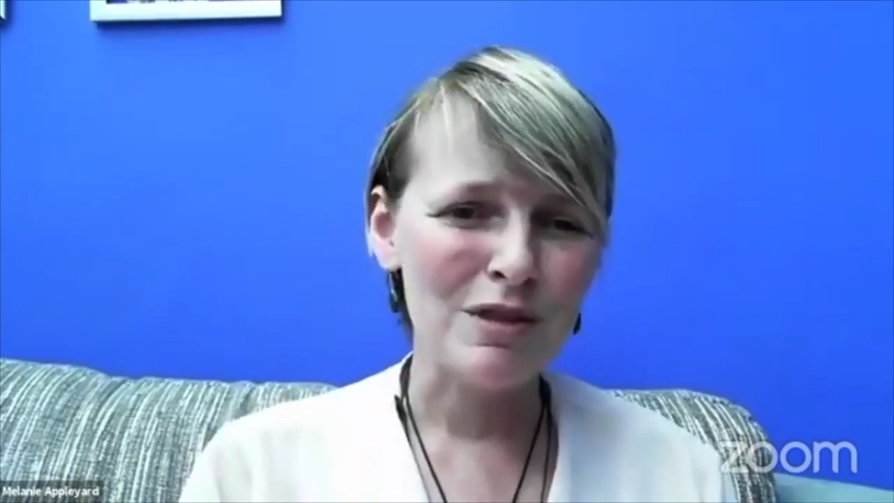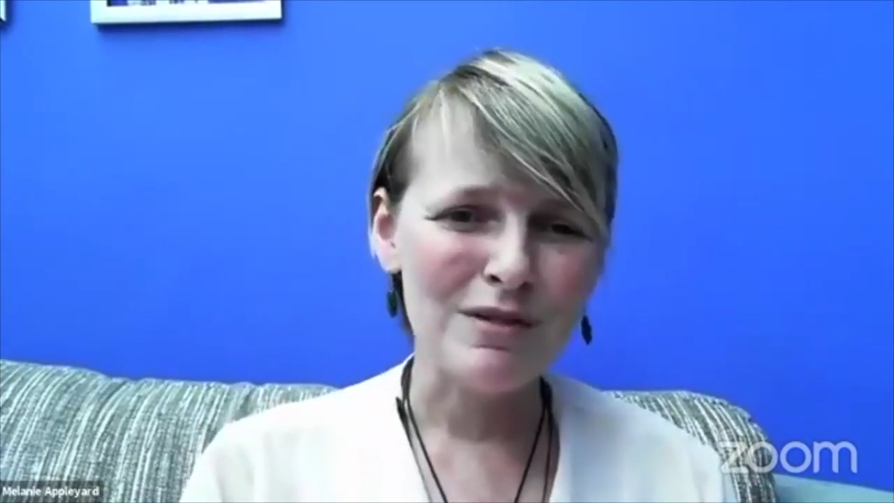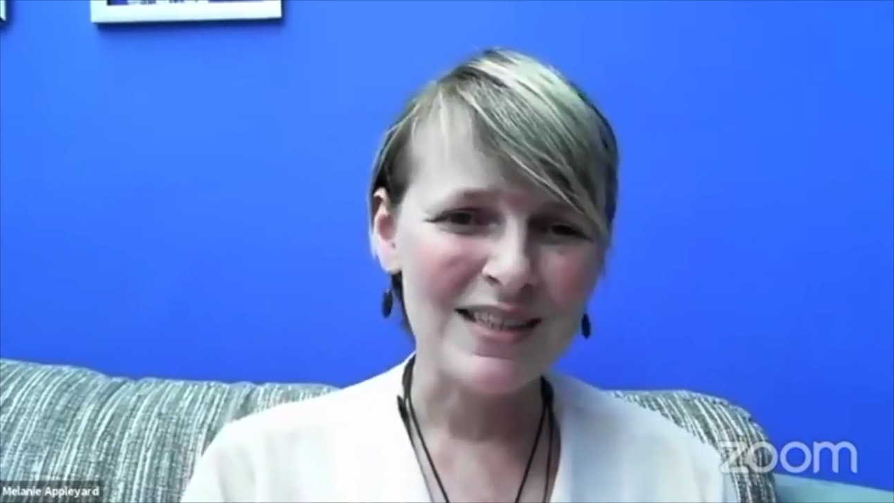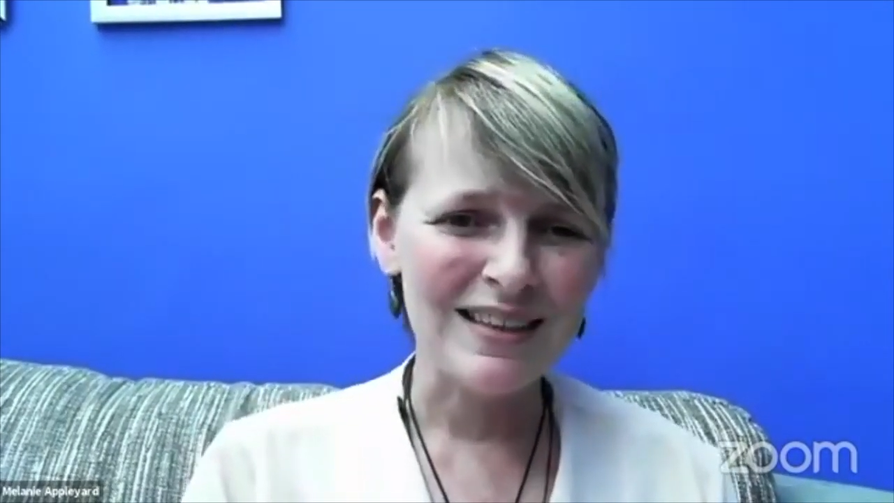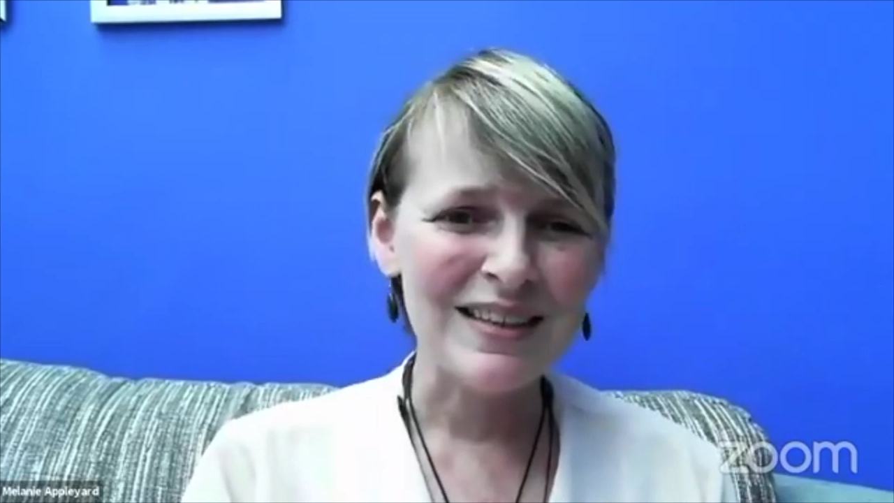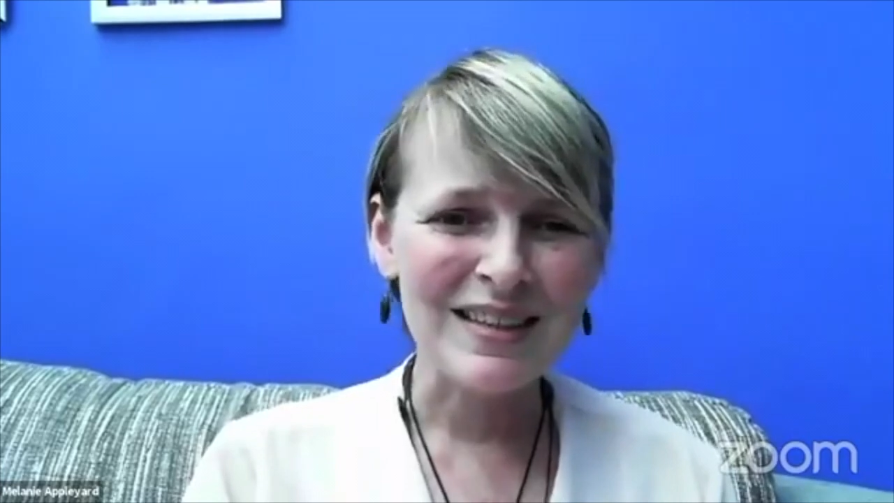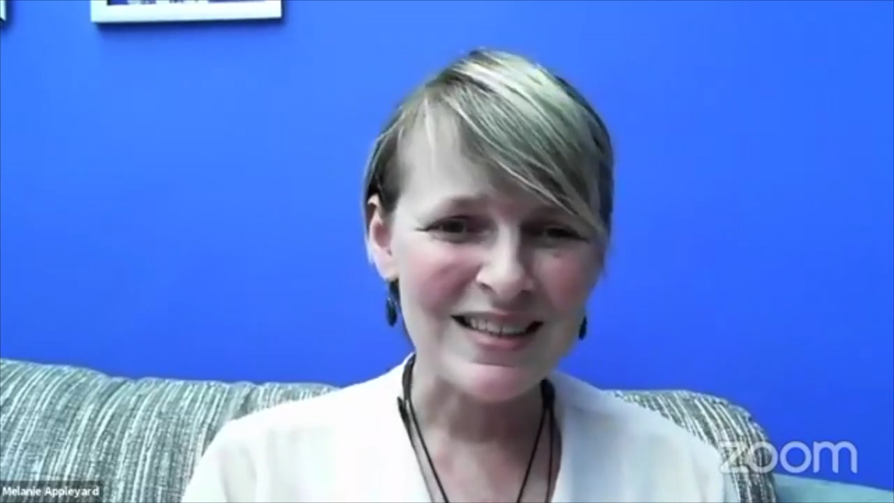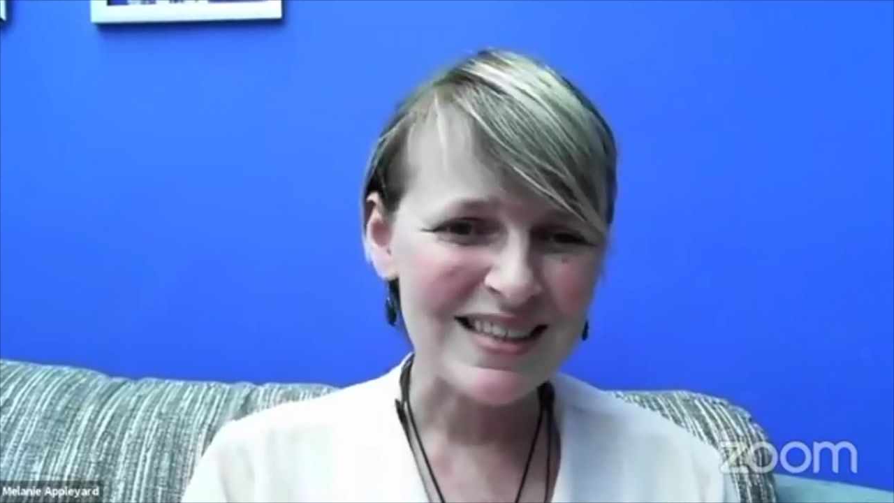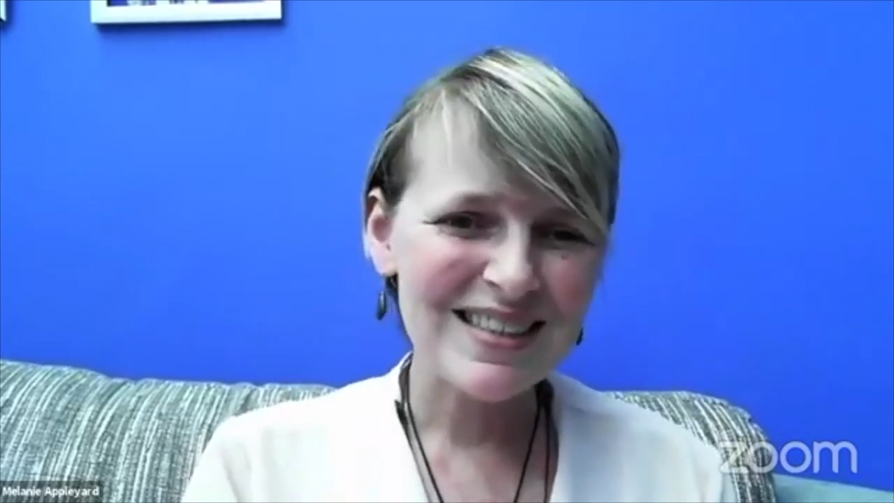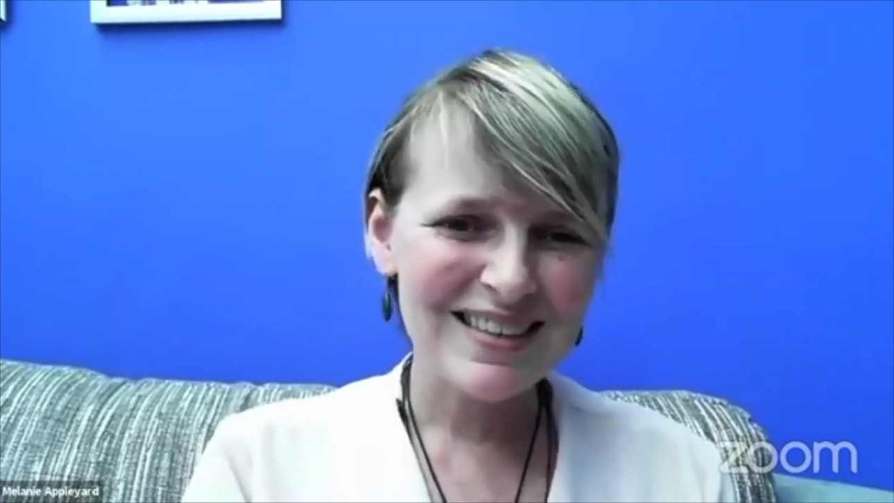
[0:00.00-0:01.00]
the
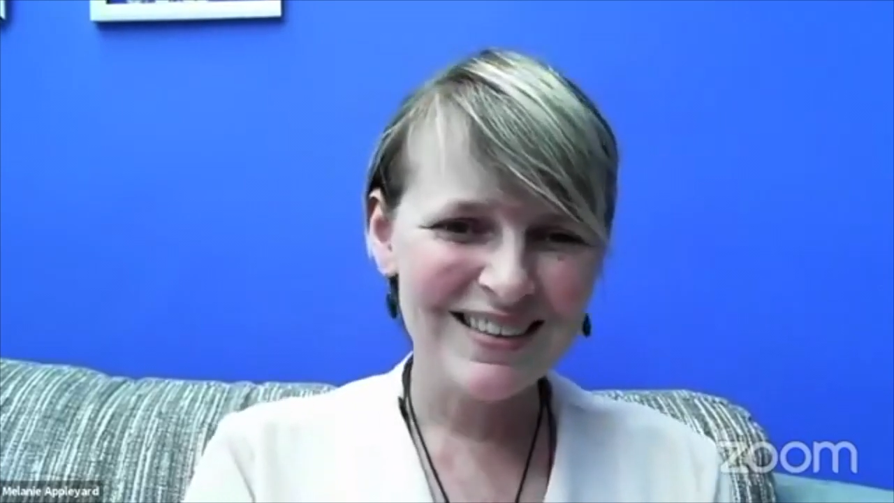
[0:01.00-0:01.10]
resilience.